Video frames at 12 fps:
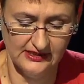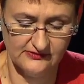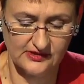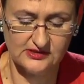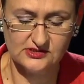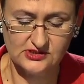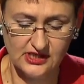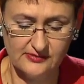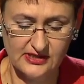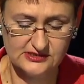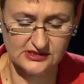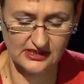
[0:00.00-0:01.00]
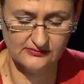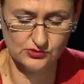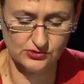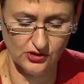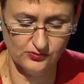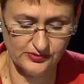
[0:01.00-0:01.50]
that the time has come
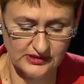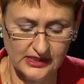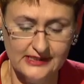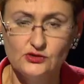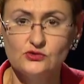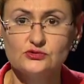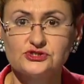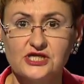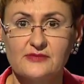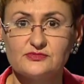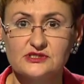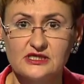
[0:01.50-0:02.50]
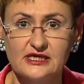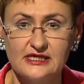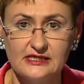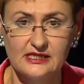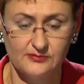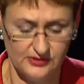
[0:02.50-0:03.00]
to open a new chapter
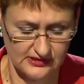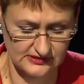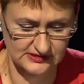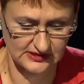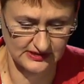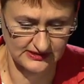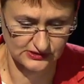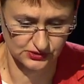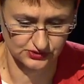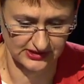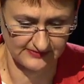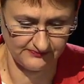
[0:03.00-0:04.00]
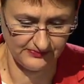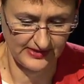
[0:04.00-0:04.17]
in Libya's history.